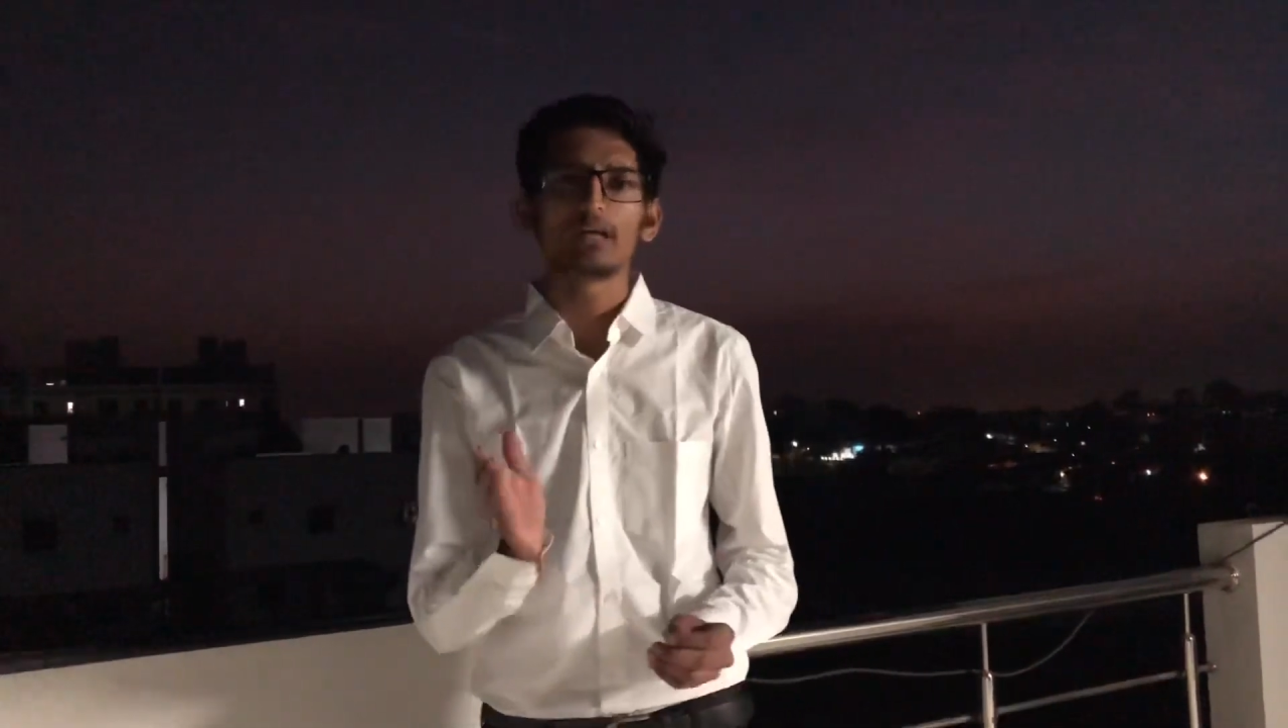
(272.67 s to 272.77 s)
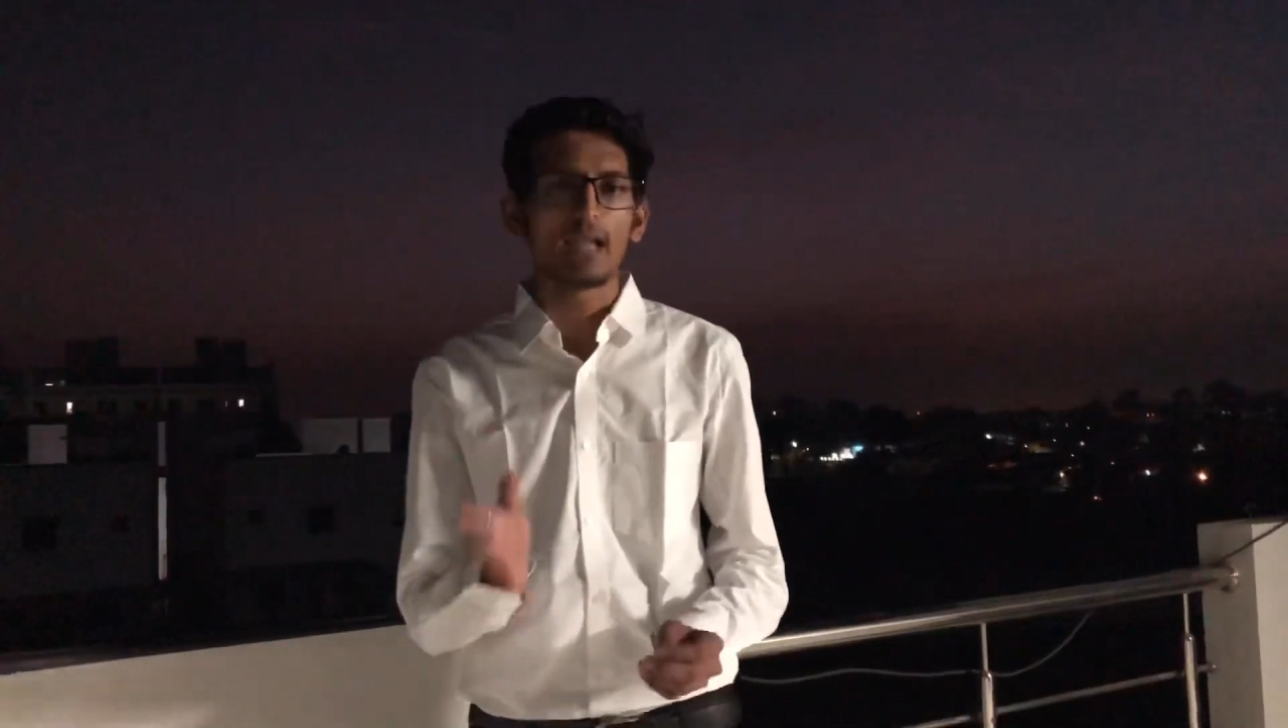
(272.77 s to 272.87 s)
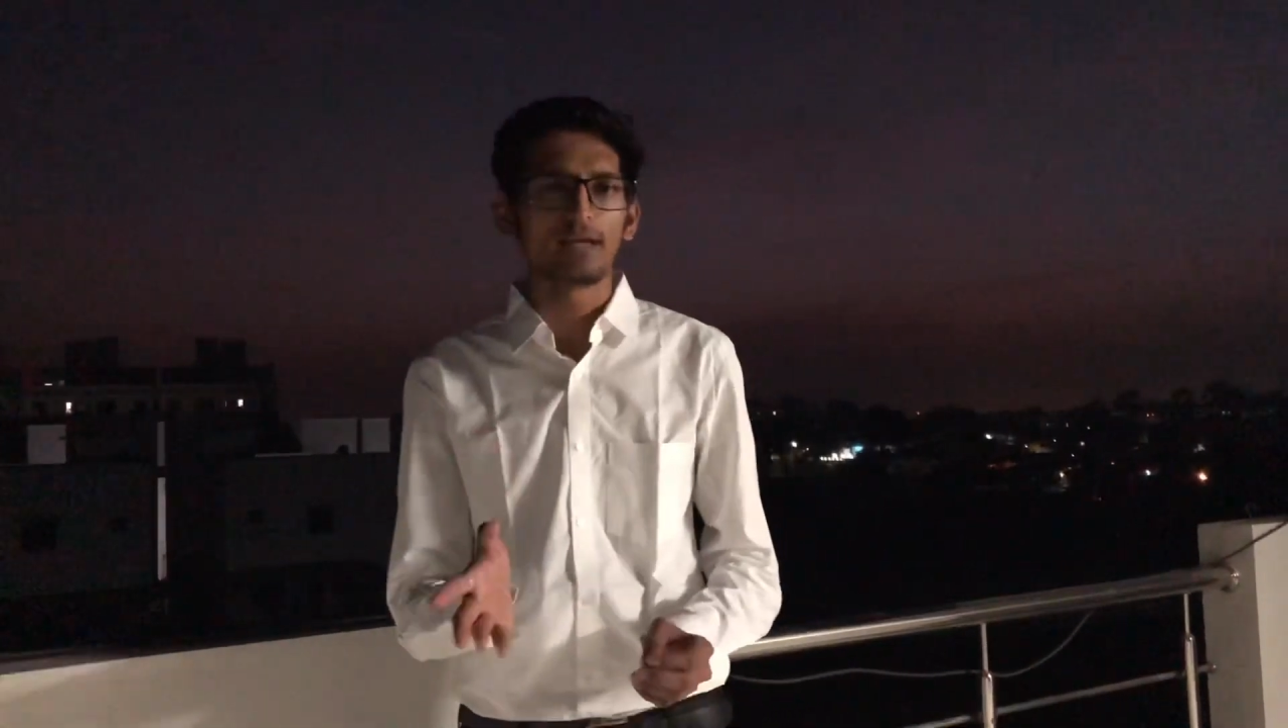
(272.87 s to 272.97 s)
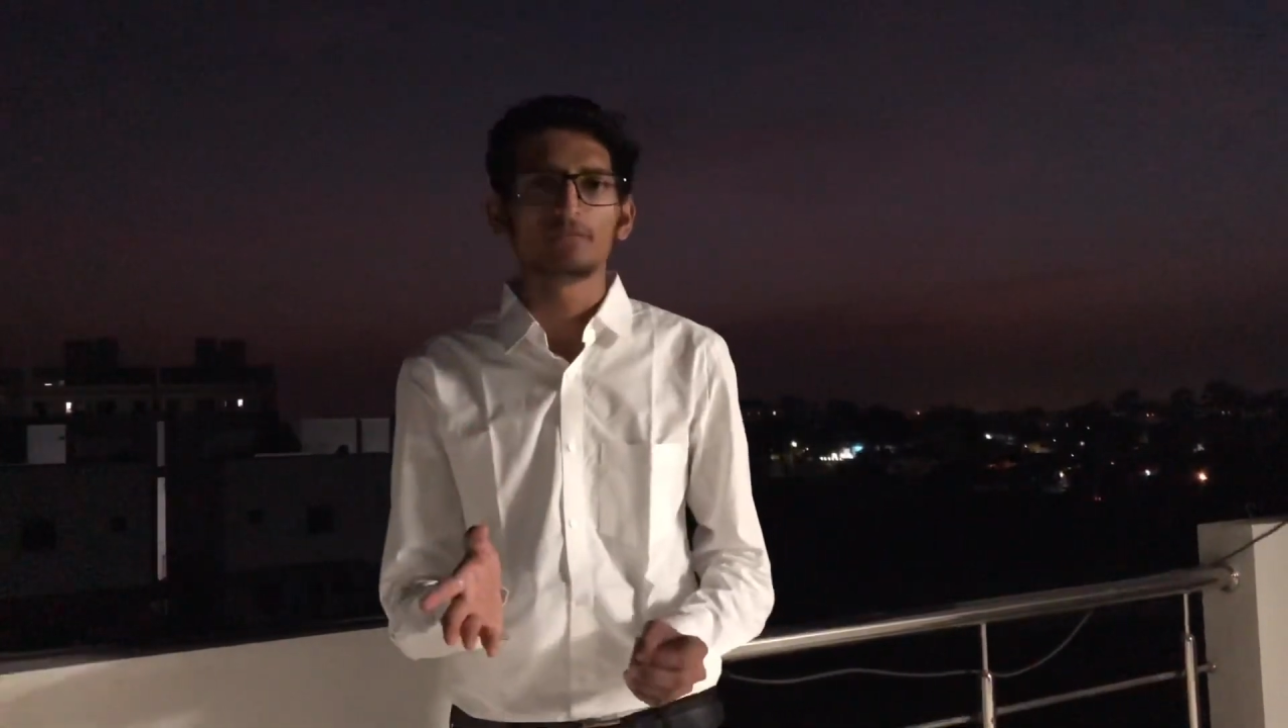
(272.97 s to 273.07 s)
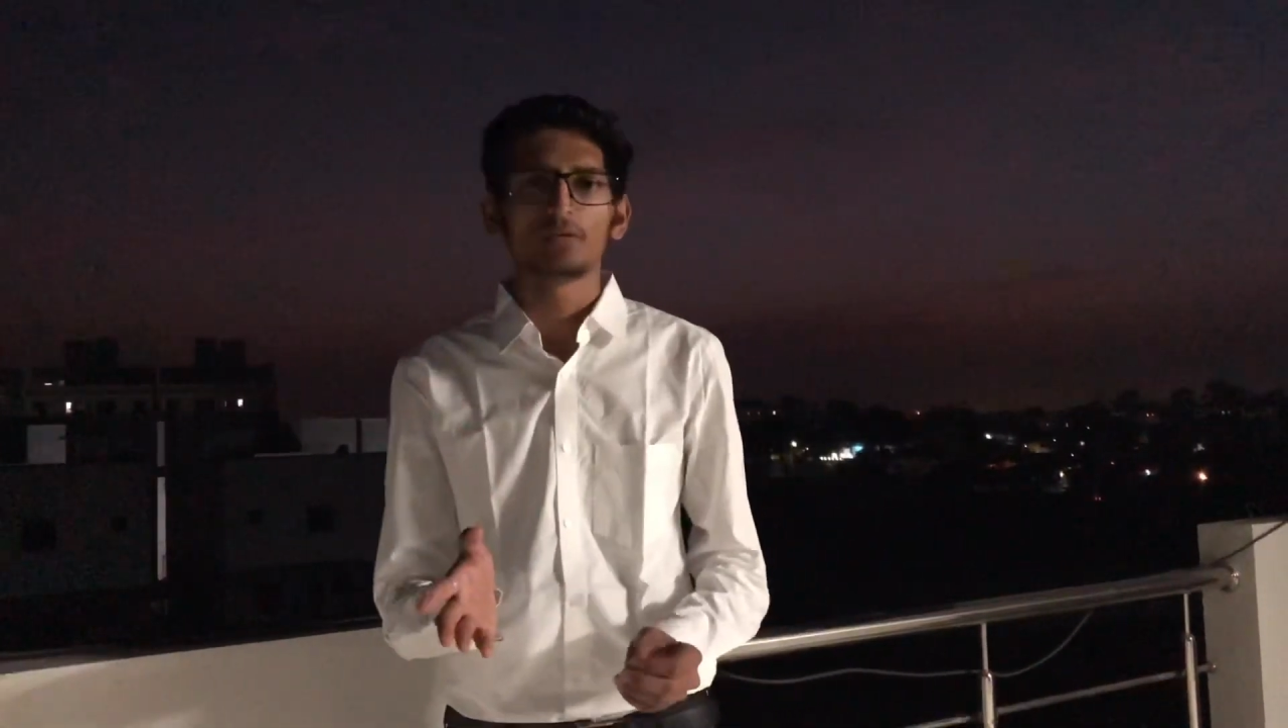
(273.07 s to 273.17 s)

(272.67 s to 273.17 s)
life